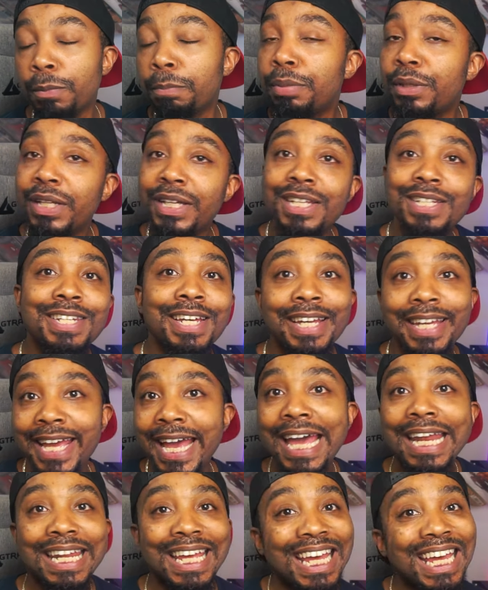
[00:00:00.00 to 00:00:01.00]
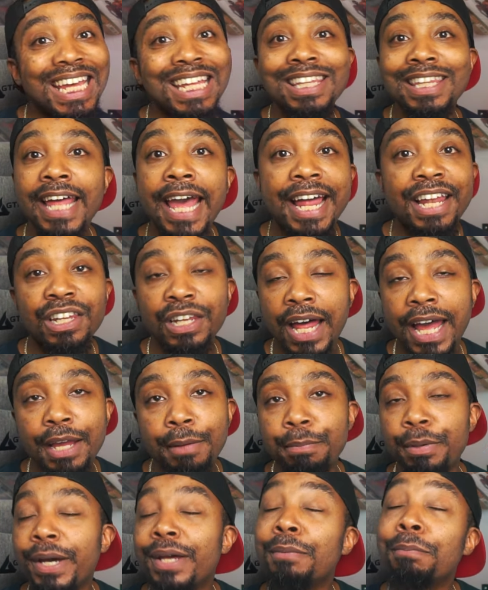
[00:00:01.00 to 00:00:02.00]
Please, again, hit that
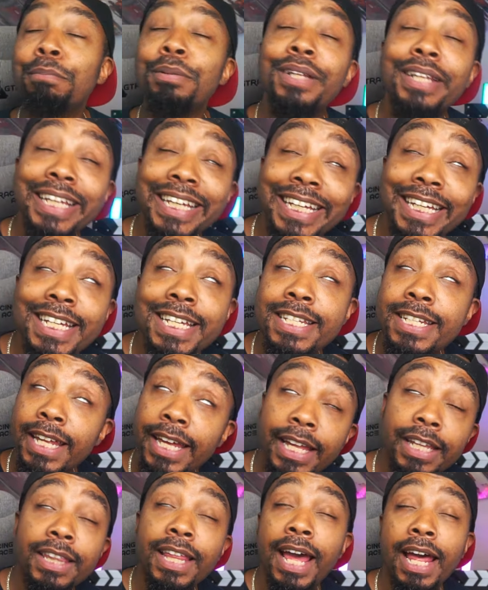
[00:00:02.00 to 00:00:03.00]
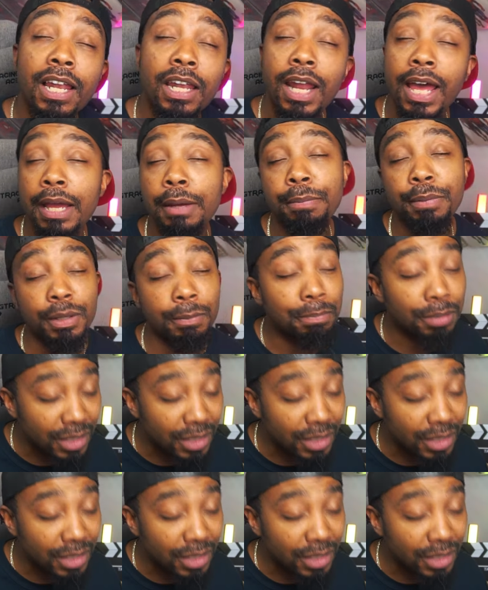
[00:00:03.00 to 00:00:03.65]
like button. Please hit that like button.